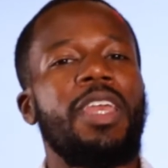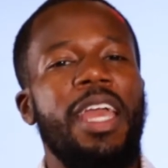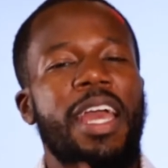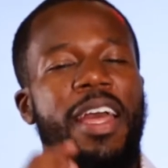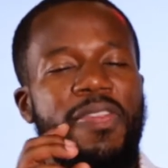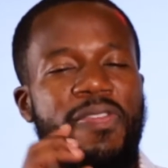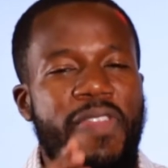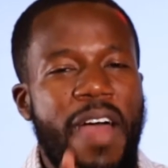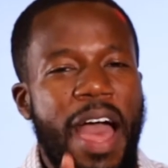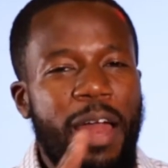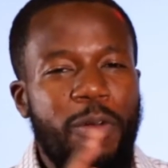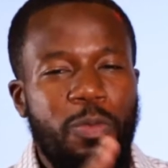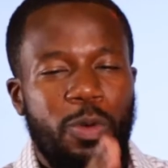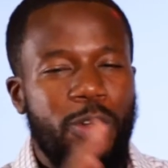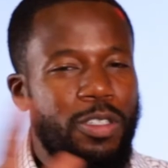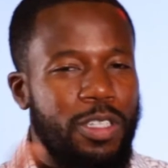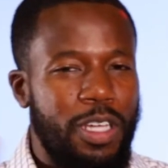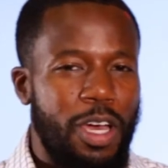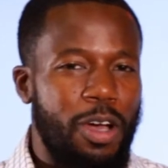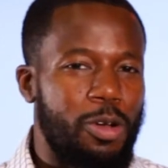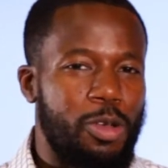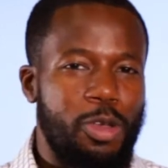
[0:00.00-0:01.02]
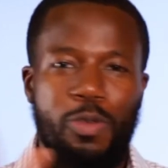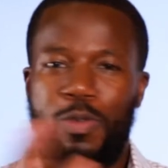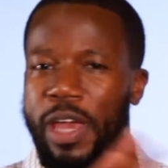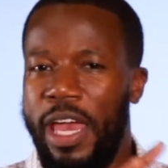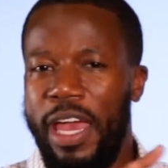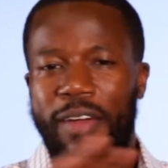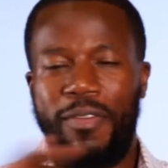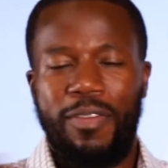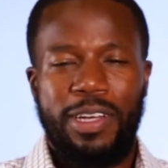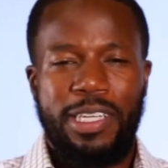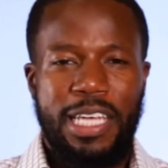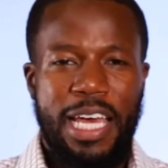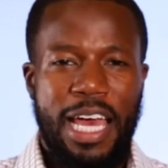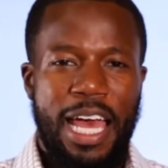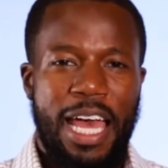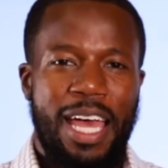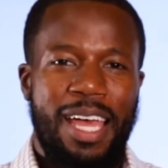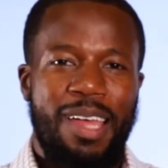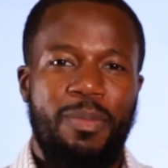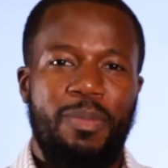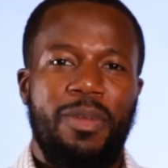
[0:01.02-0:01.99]
And that will tell you every
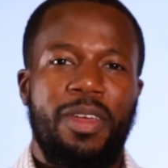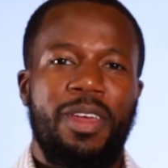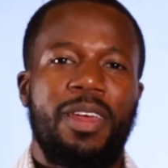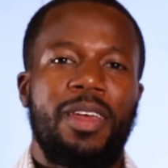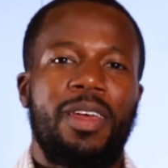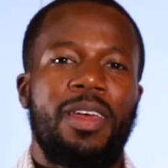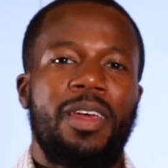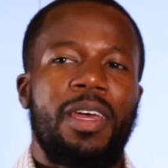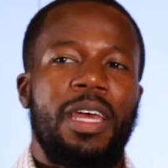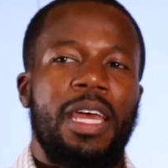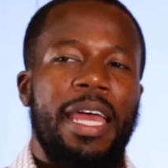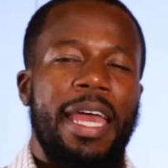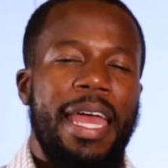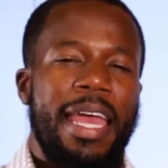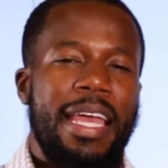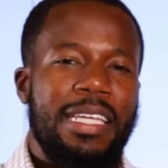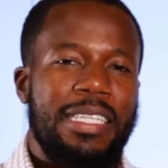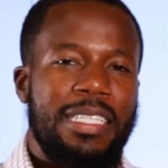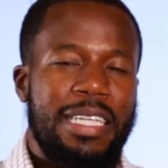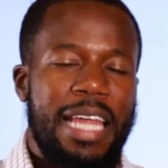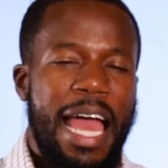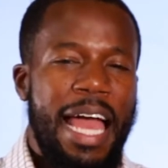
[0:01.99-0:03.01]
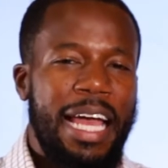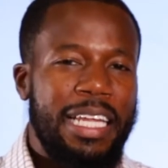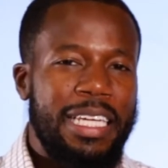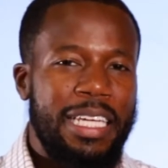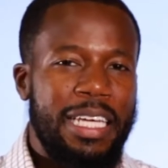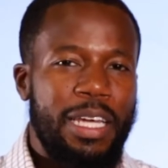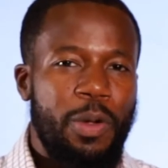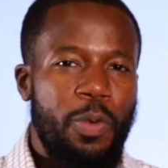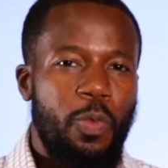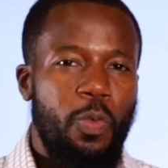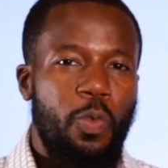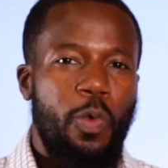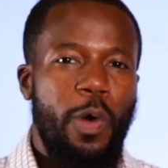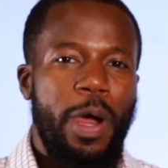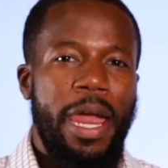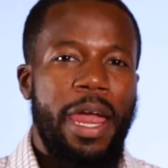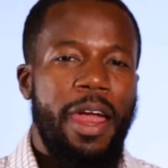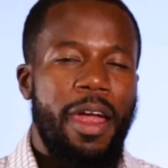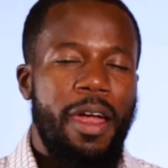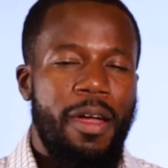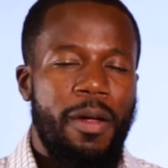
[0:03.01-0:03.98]
time exactly
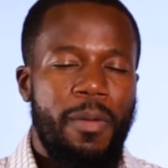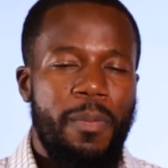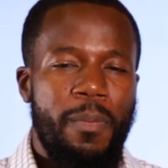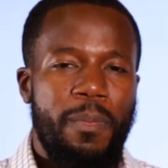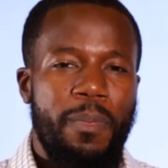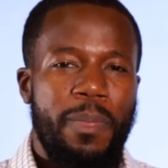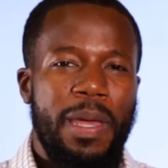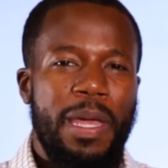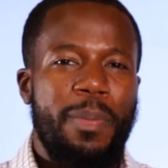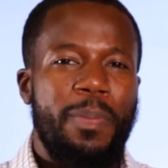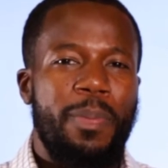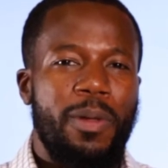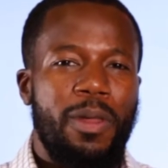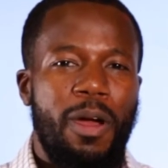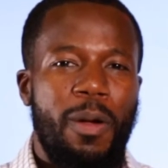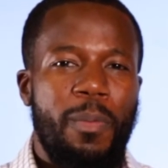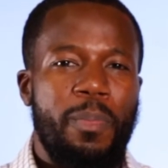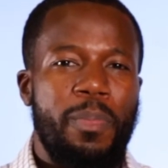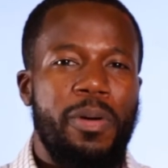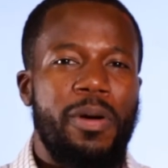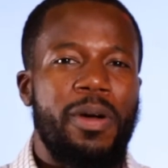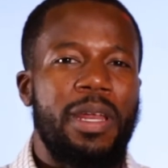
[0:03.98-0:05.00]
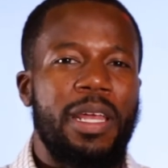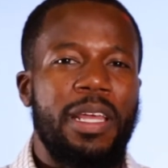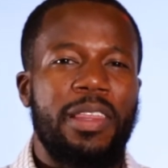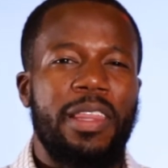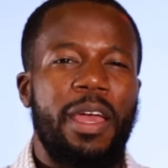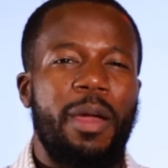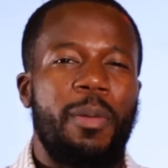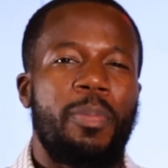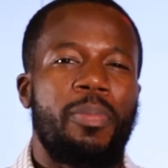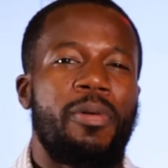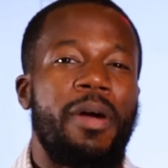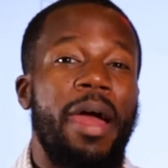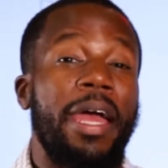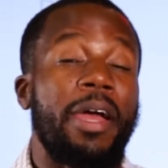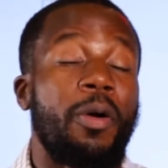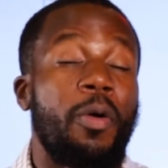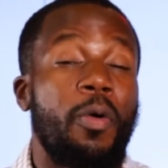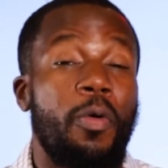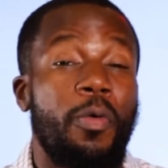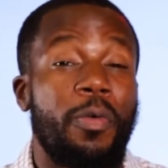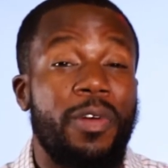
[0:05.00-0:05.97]
where people are putting their
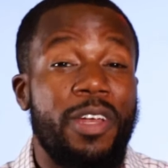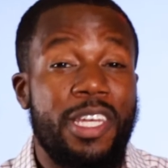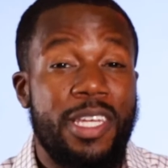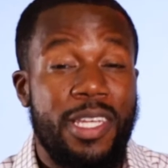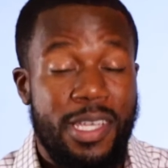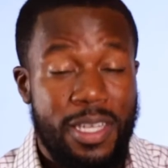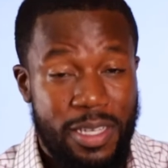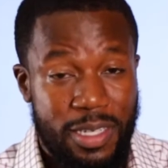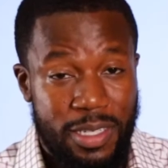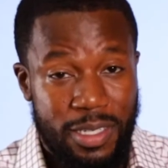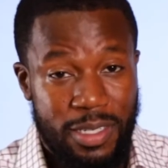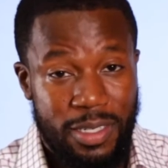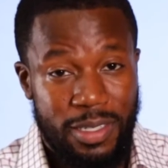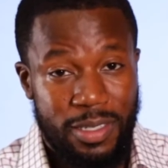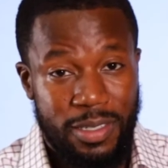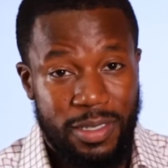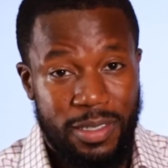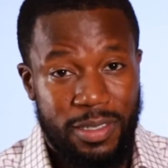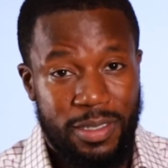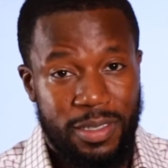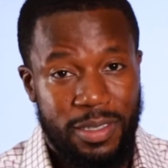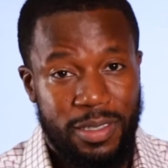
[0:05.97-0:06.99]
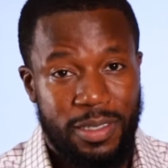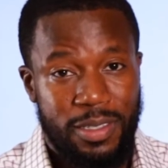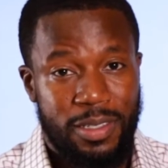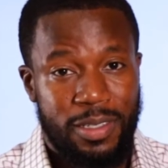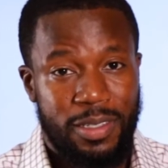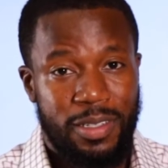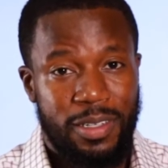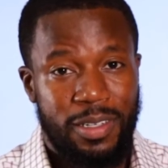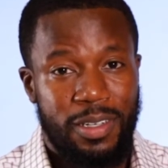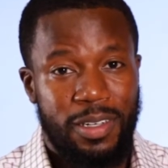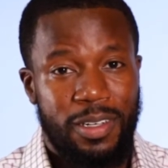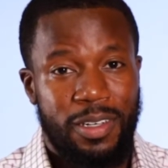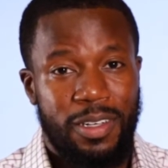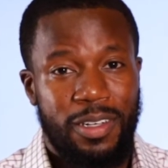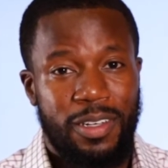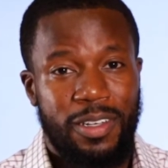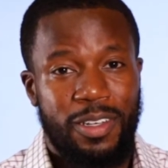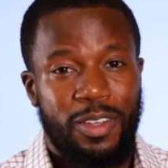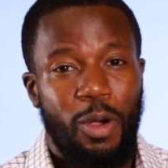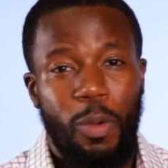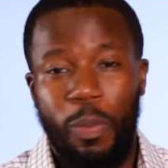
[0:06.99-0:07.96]
priorities
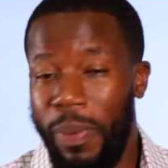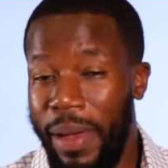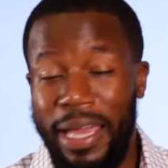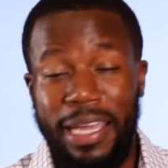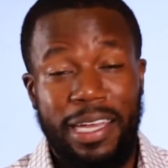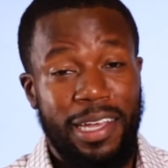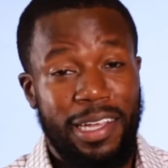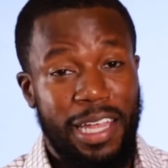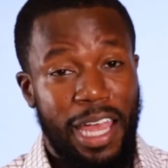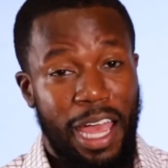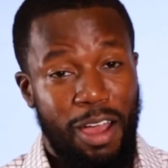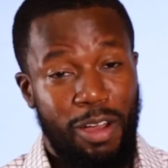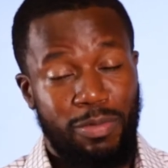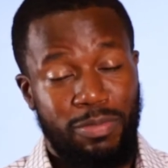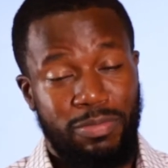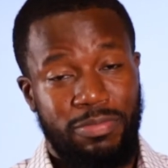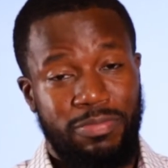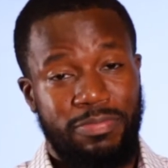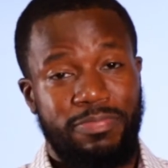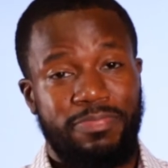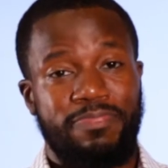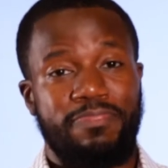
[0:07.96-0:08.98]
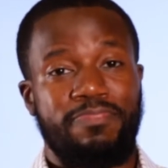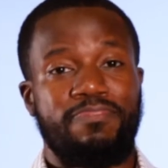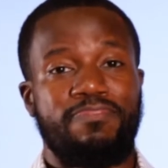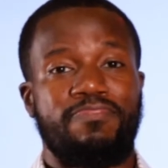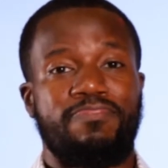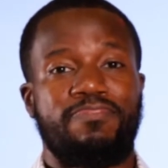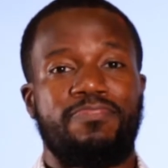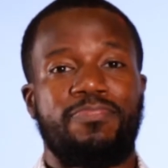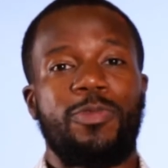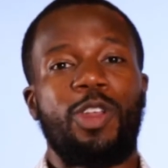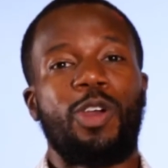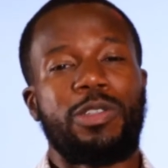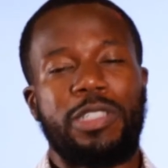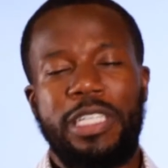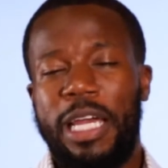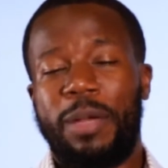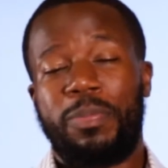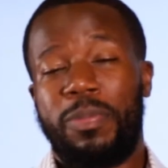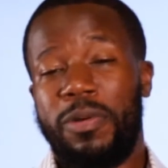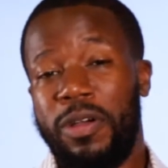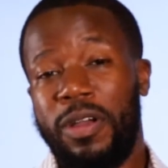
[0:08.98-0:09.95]
your bank account, your
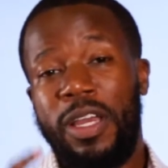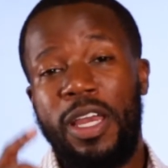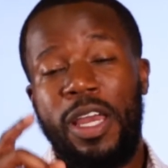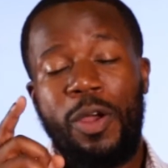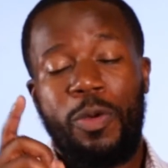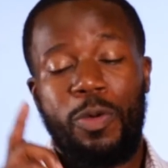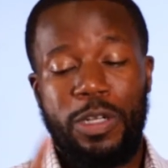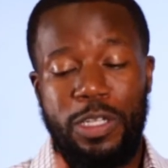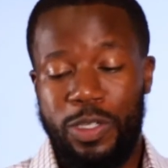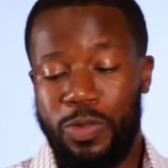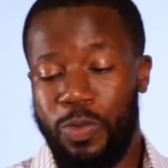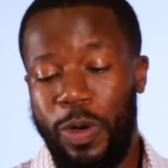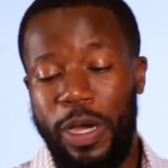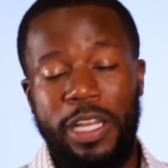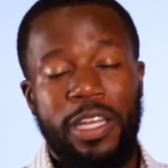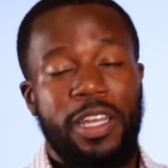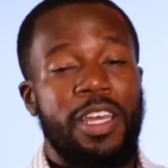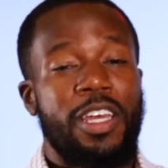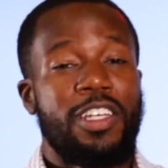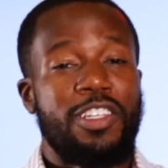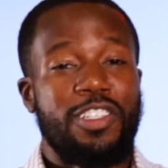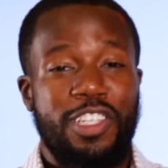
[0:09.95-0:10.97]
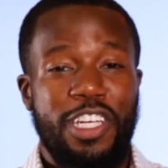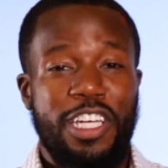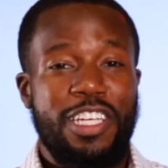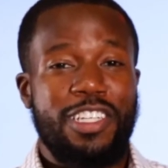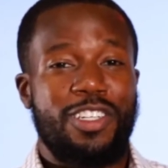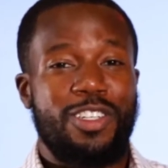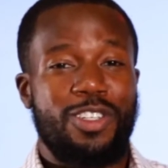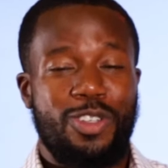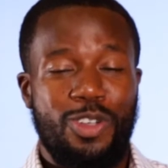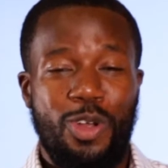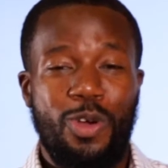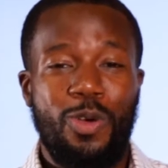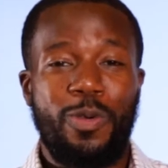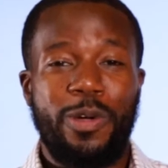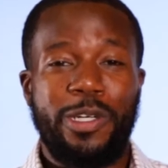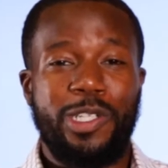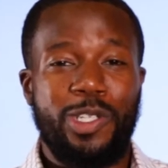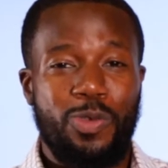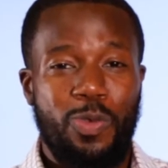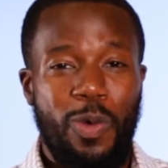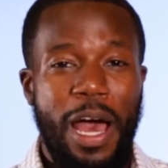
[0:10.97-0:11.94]
checkbook, which is what Jesus knew,
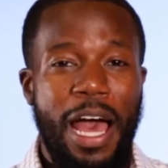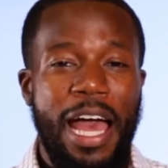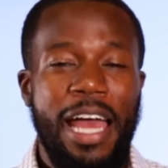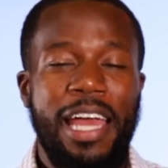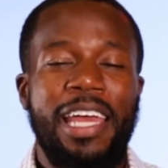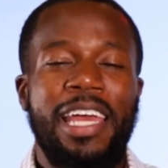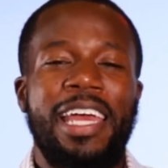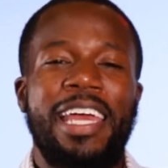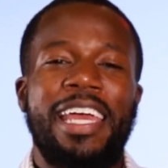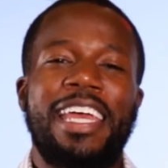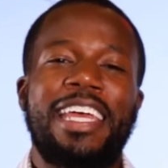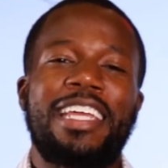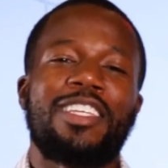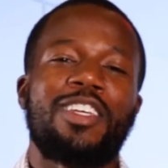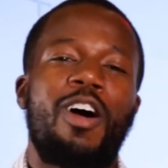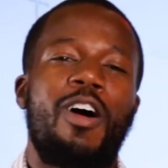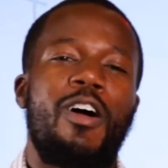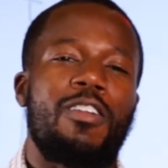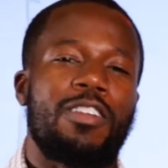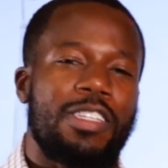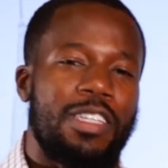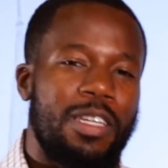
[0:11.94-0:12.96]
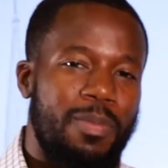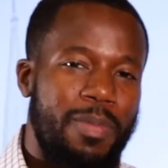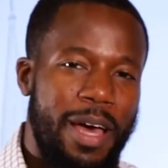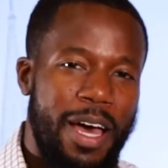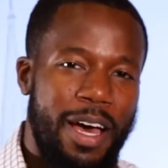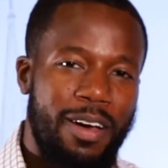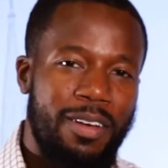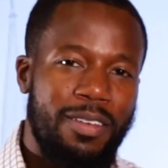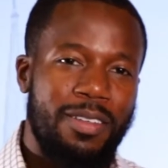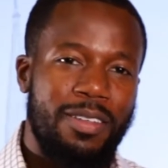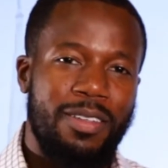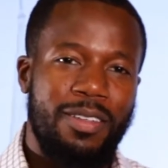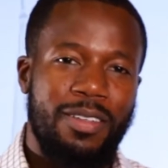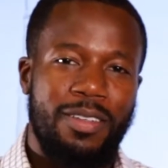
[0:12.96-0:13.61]
which is why he talks about